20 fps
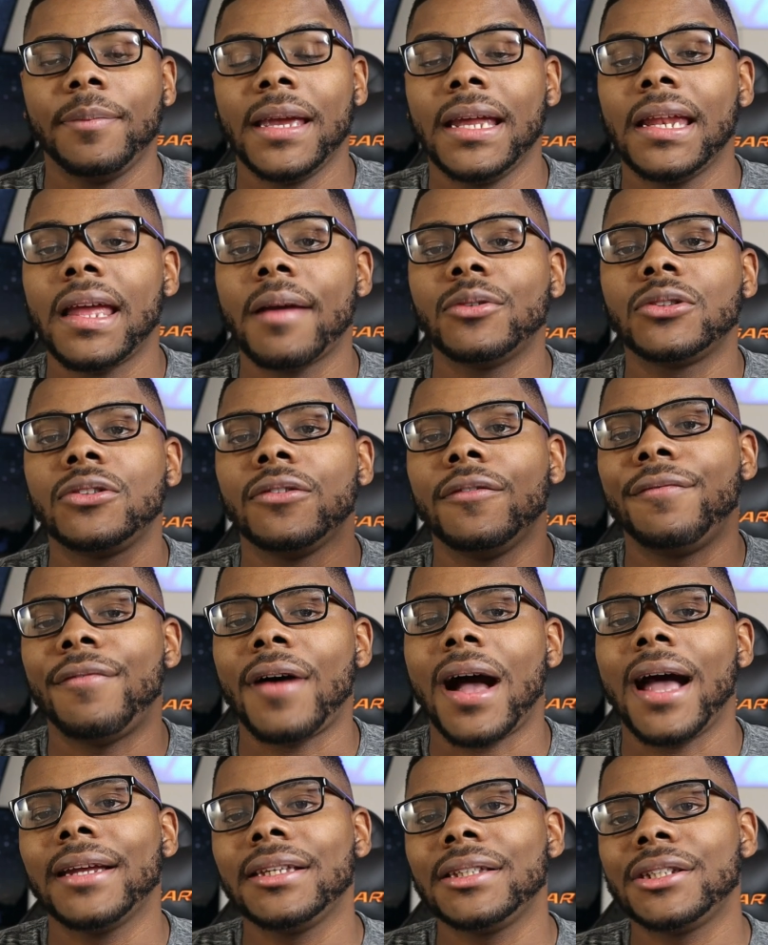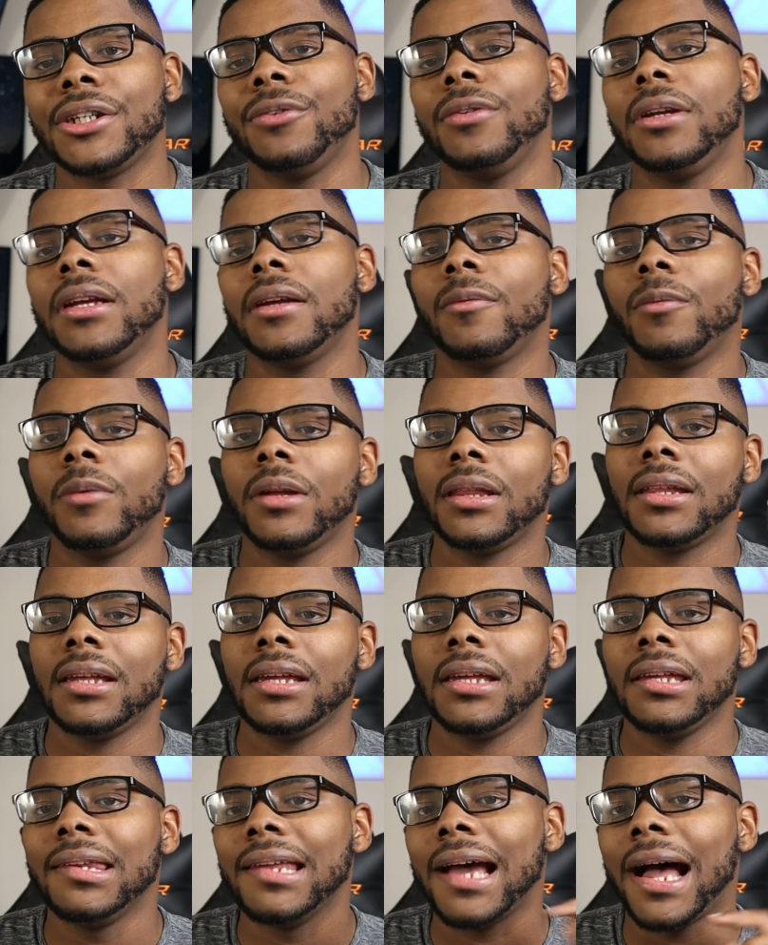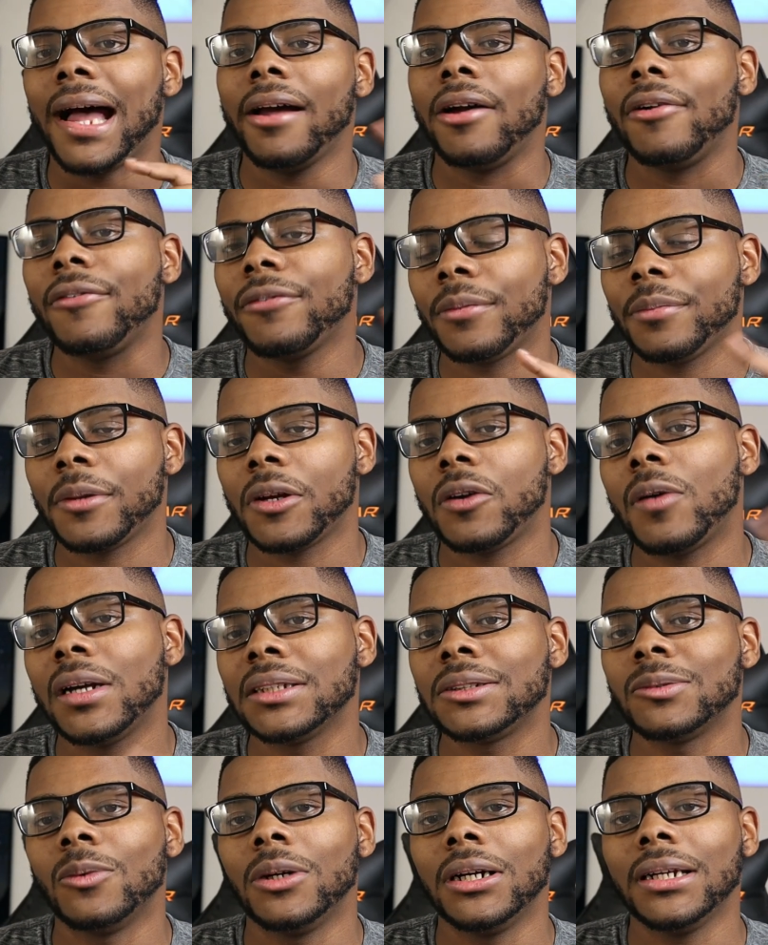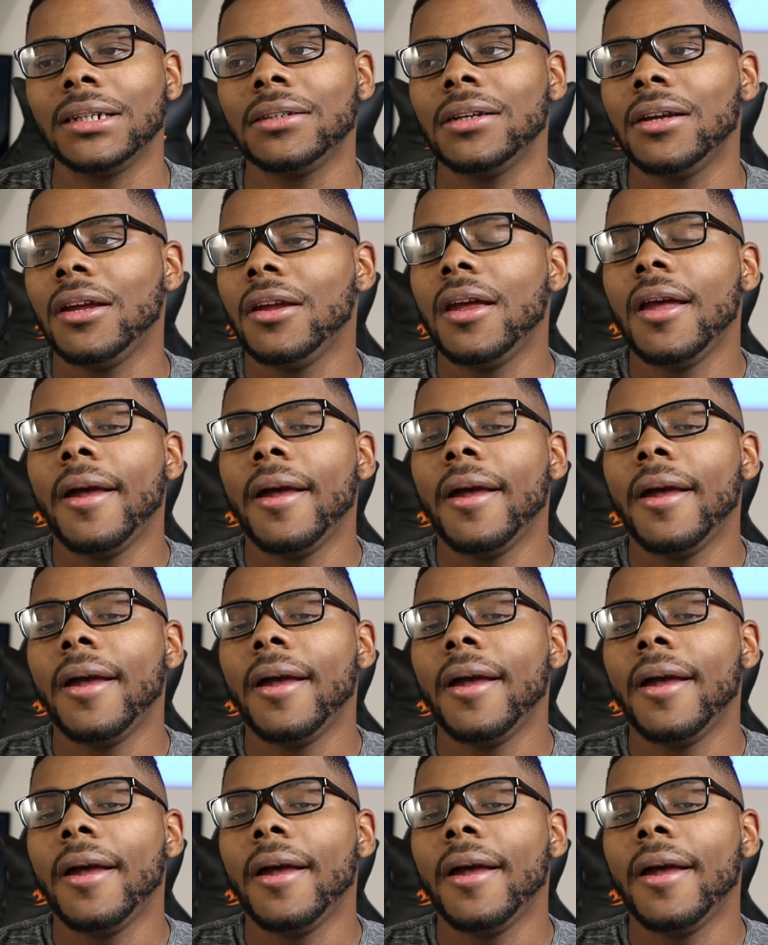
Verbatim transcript: being able to fine tune it with the dial from the Quest 1.